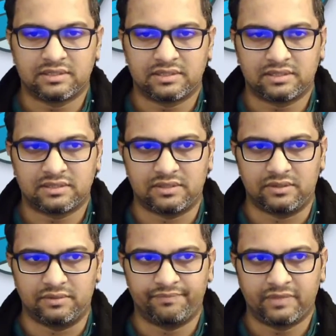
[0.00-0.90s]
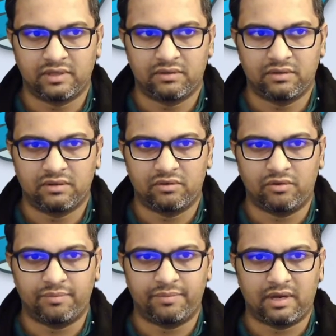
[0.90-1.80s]
So
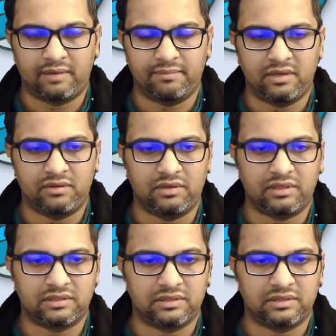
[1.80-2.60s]
hope I made you guys